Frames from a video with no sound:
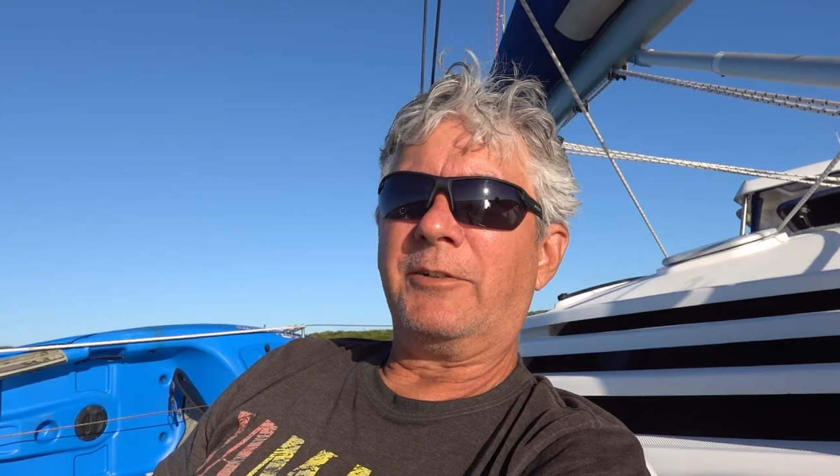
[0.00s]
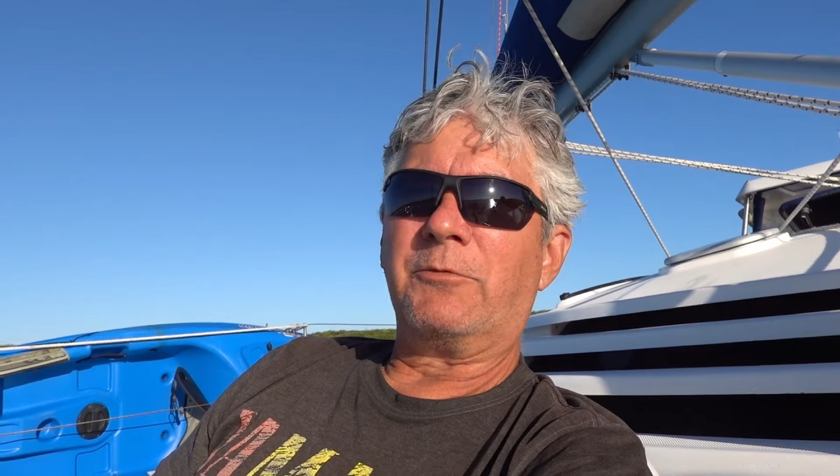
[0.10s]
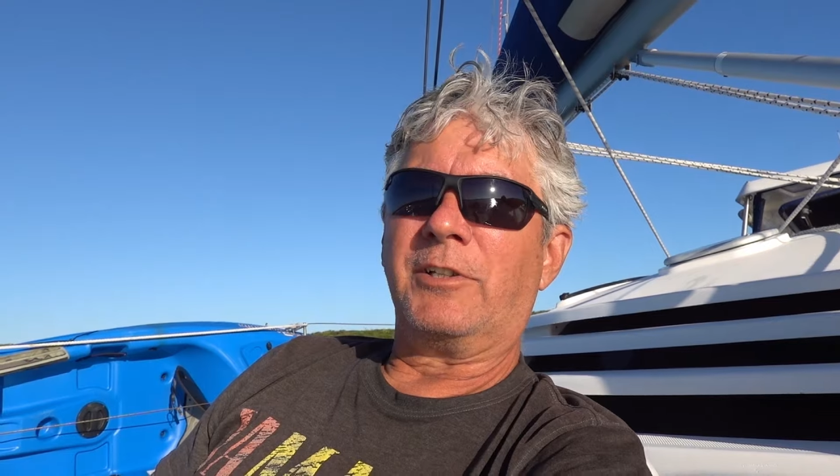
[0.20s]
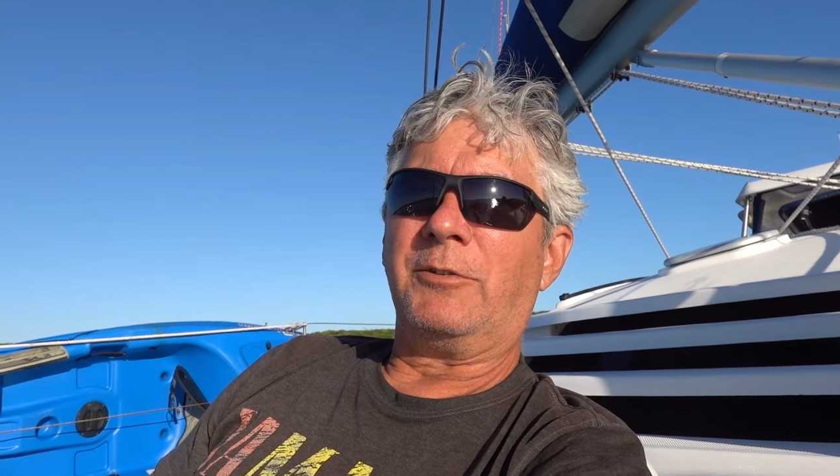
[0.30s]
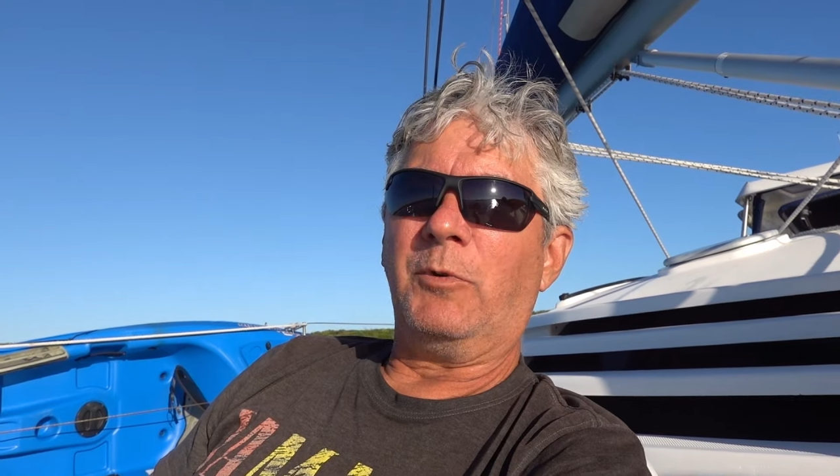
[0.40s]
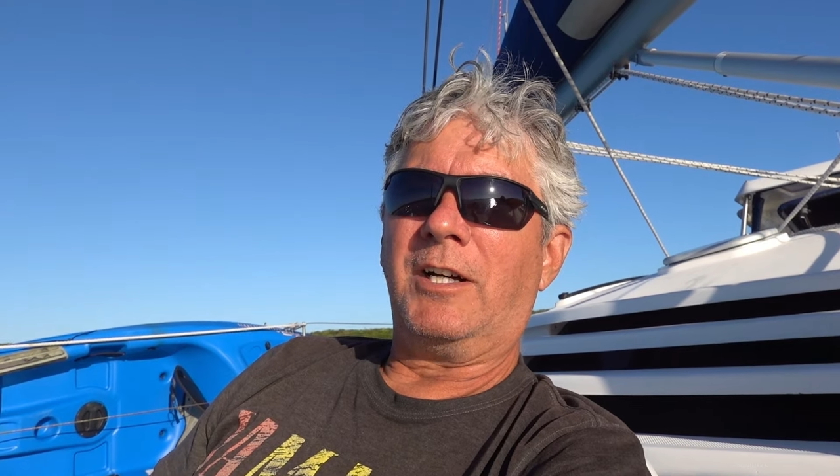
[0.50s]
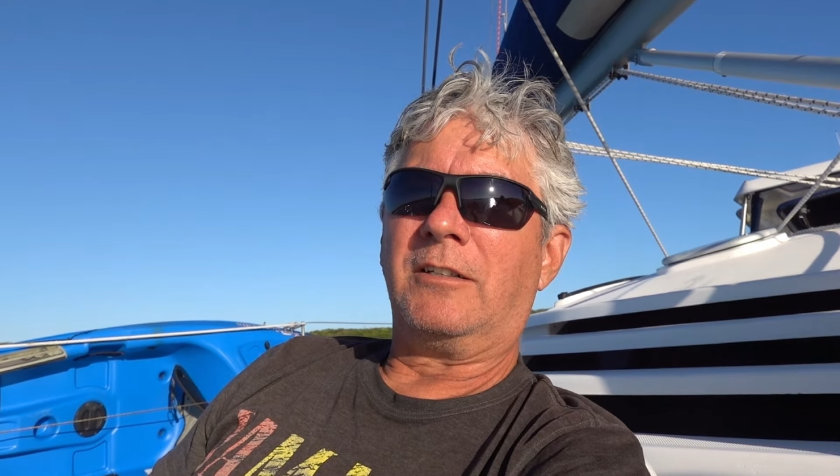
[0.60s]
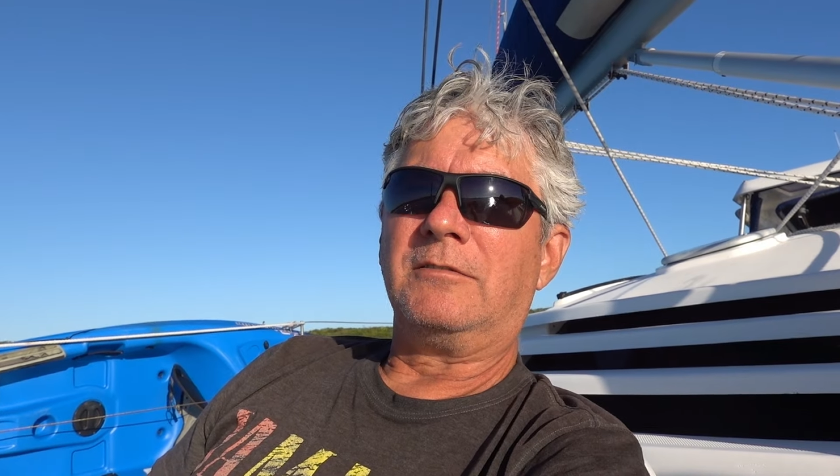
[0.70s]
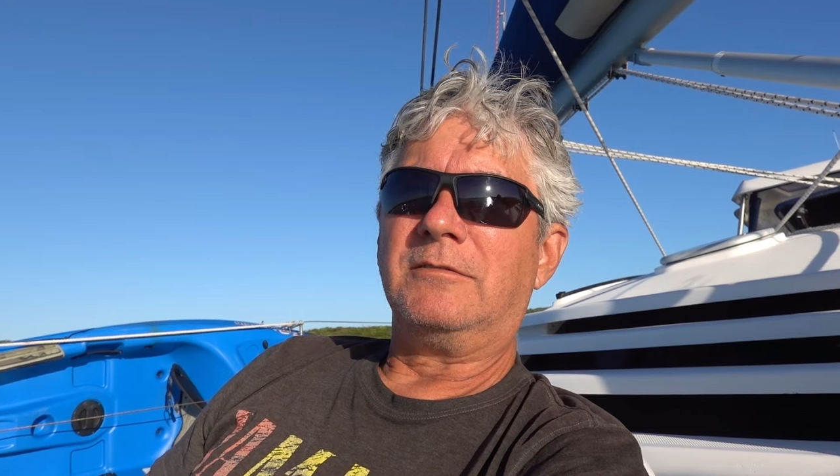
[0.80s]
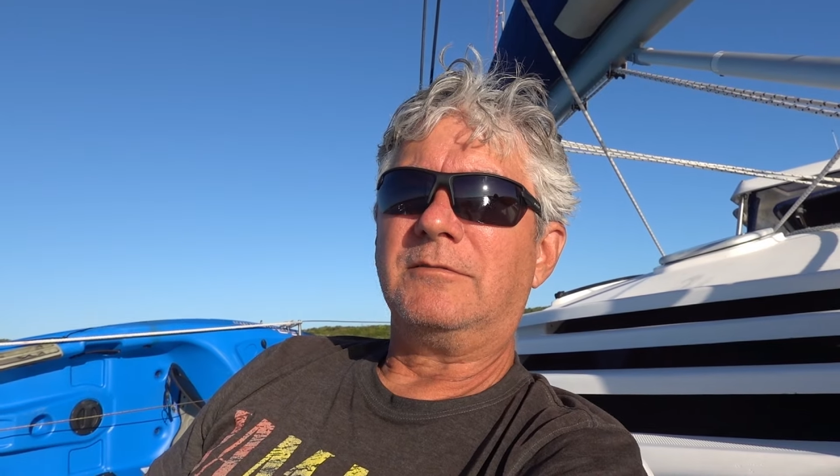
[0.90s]
in really
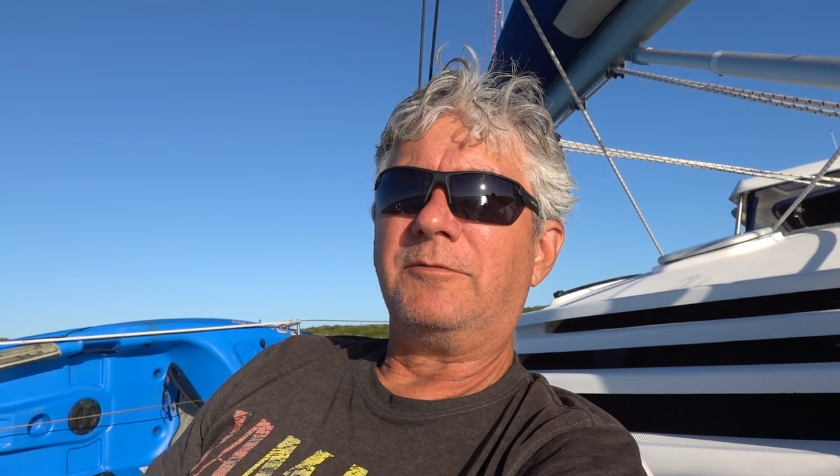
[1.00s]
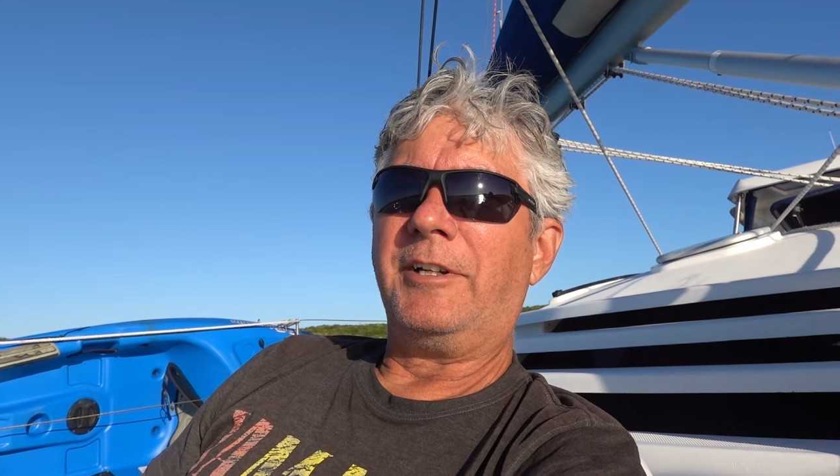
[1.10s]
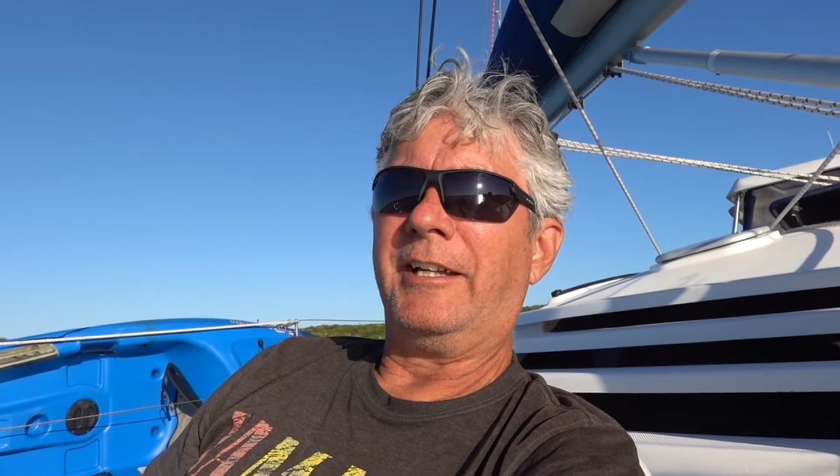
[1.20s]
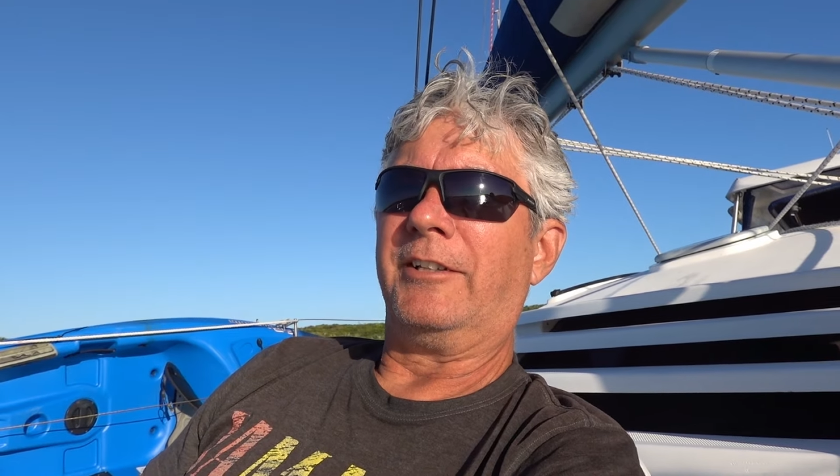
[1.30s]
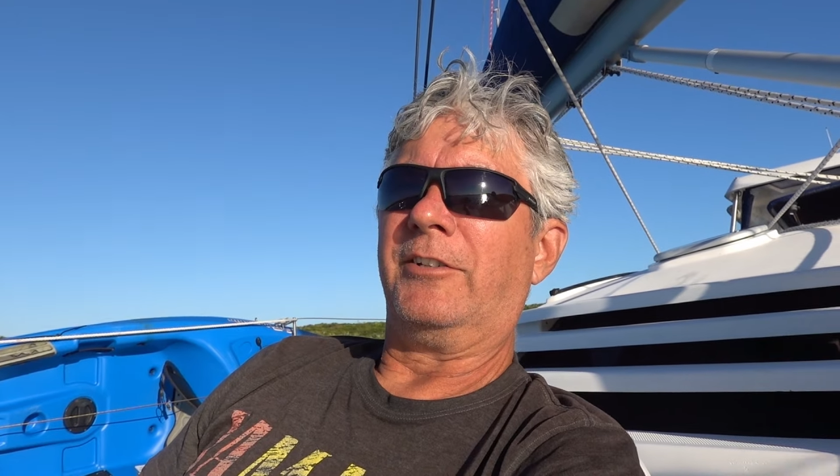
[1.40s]
well. We had